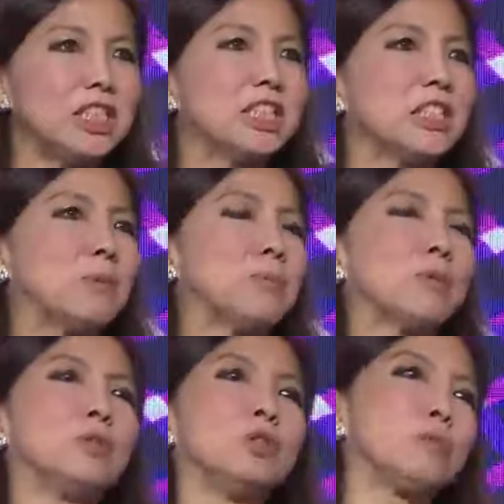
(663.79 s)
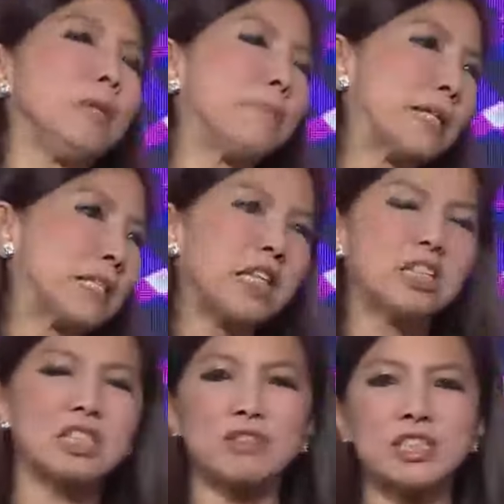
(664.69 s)
years, people who used to be bank
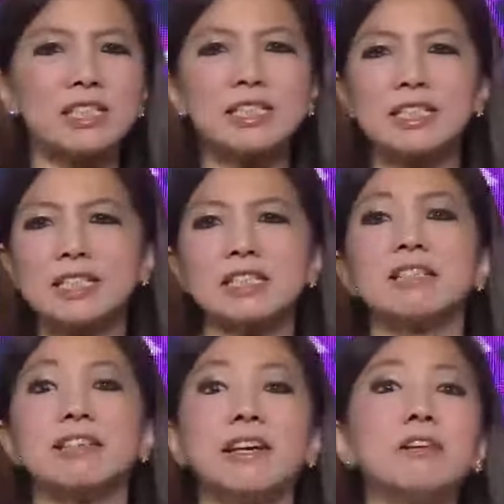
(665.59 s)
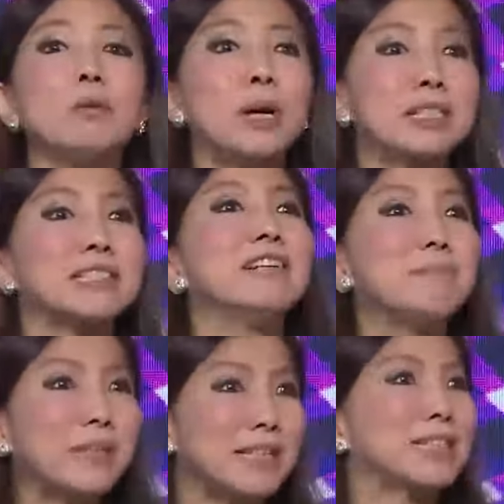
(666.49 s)
tellers for thirty years, and they are the ones
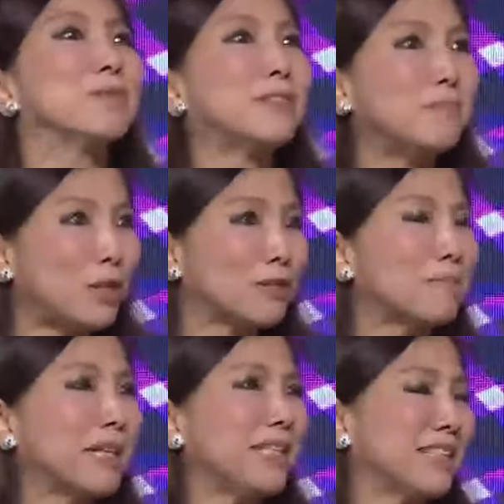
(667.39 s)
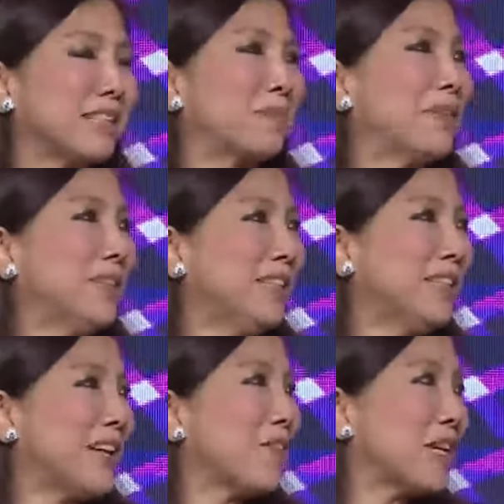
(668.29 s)
helping us with the model making.
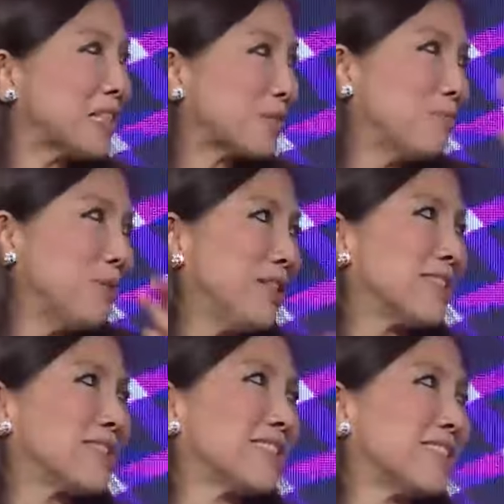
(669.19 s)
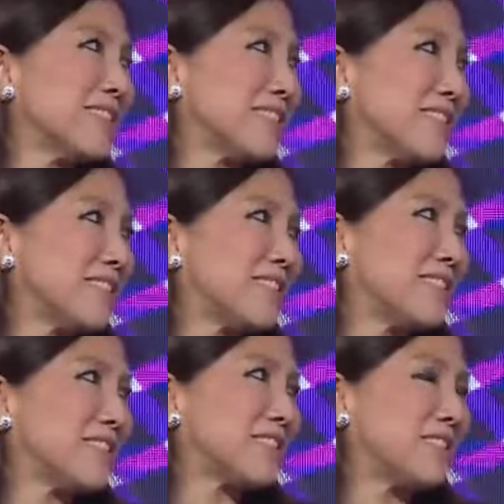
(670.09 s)
And that, to me, is, is, is,
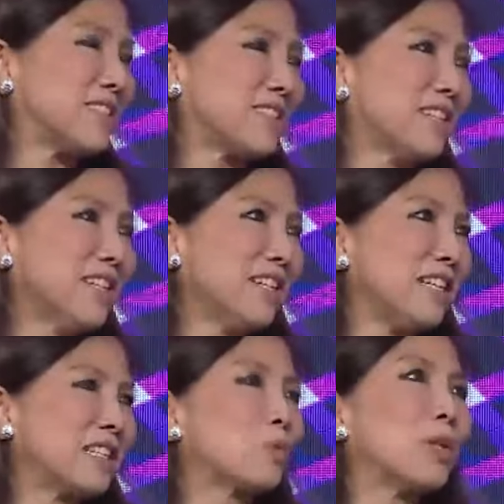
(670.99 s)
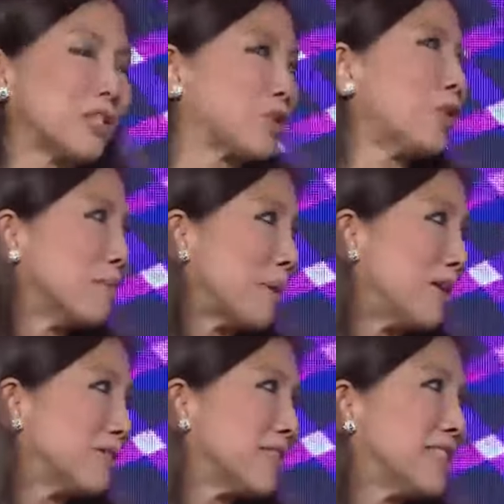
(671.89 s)
is, is, is what it's all
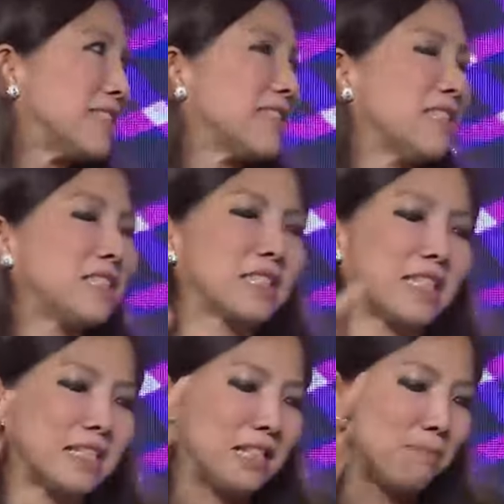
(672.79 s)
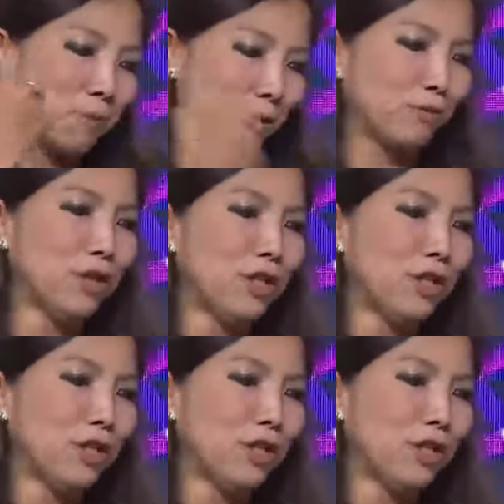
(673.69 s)
about. It's, it's getting both